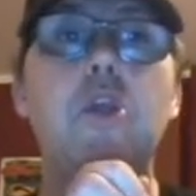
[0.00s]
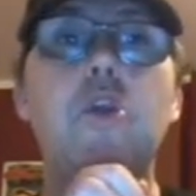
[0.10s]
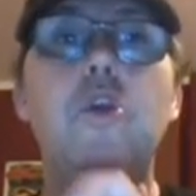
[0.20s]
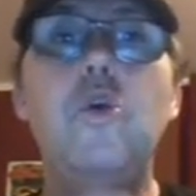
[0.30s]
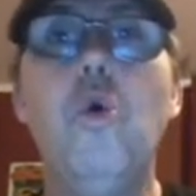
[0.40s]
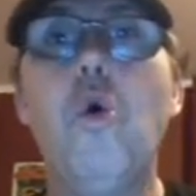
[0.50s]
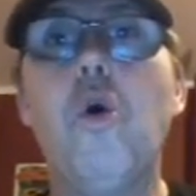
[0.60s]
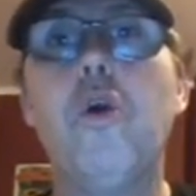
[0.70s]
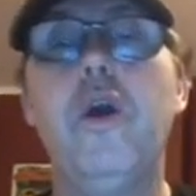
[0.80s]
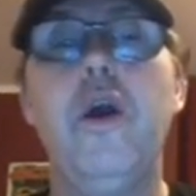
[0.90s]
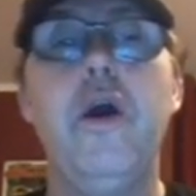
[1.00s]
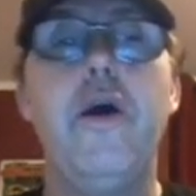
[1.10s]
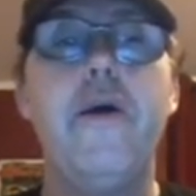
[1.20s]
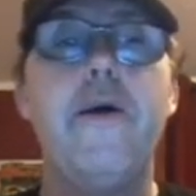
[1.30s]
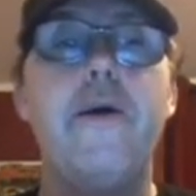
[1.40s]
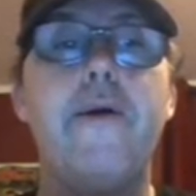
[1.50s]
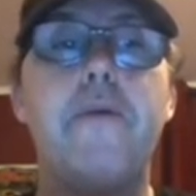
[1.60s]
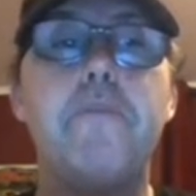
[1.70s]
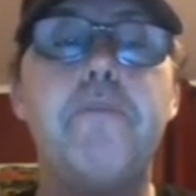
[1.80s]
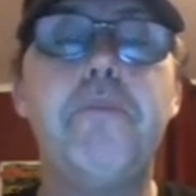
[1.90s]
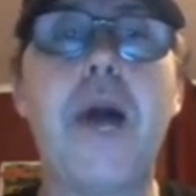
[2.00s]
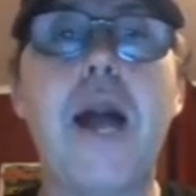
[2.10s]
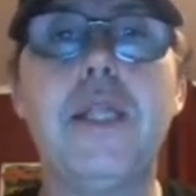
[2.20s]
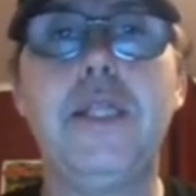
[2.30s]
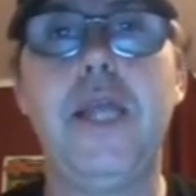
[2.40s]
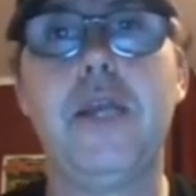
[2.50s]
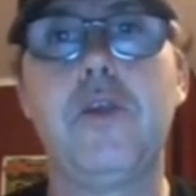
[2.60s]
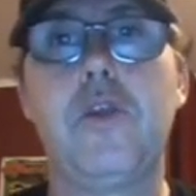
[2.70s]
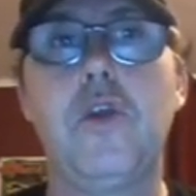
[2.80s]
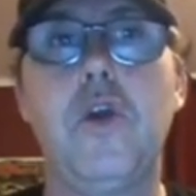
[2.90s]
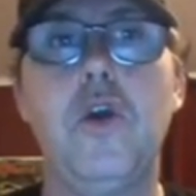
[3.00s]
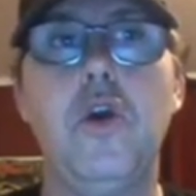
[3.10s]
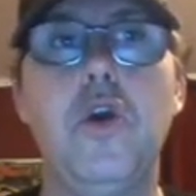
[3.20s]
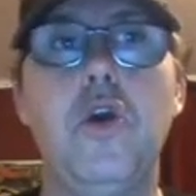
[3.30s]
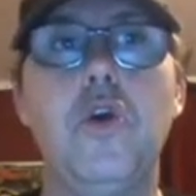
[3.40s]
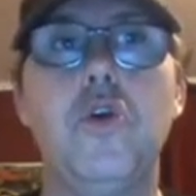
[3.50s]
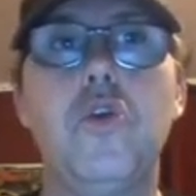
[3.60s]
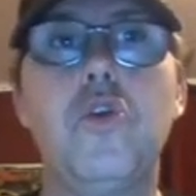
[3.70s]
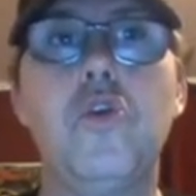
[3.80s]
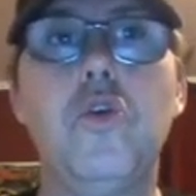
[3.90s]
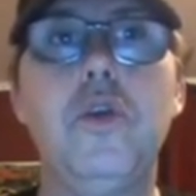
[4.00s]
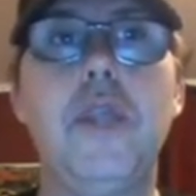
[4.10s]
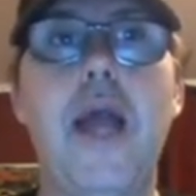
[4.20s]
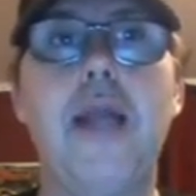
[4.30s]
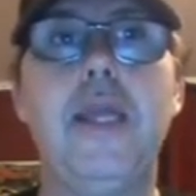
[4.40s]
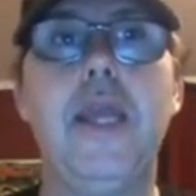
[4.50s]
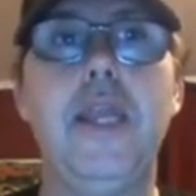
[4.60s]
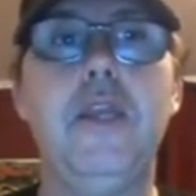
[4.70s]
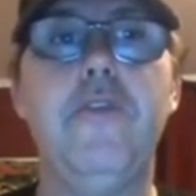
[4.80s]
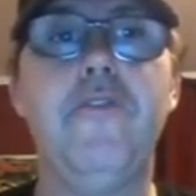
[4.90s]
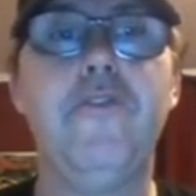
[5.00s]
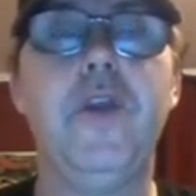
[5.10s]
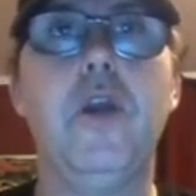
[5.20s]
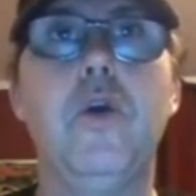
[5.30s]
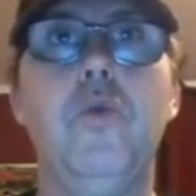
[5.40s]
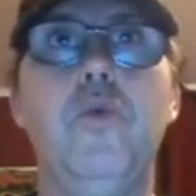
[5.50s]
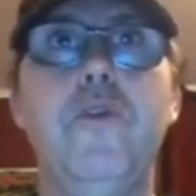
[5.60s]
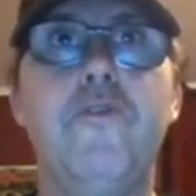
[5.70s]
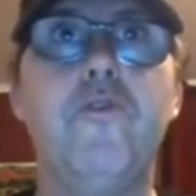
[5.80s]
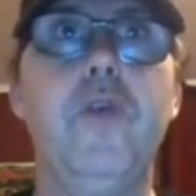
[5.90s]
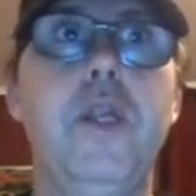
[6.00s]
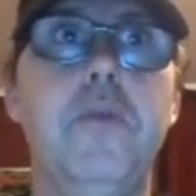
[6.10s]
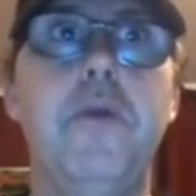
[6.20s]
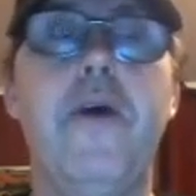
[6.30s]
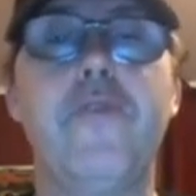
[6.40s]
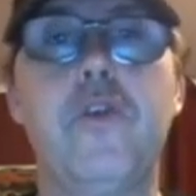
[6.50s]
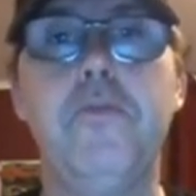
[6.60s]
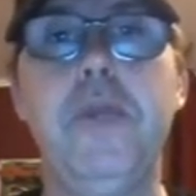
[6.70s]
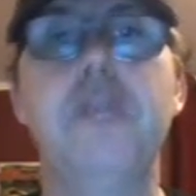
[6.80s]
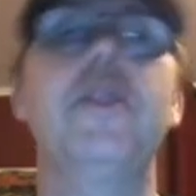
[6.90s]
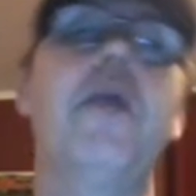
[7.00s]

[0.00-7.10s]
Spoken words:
your politics should not interfere with freedom of speech.